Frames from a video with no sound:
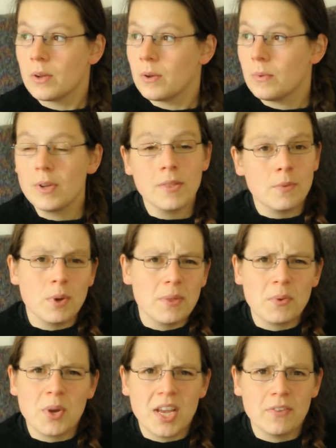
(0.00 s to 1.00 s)
Well, the weather
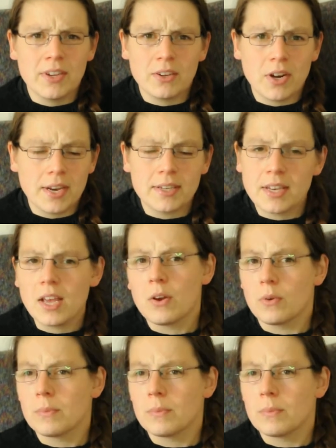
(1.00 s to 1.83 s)
we're having right now,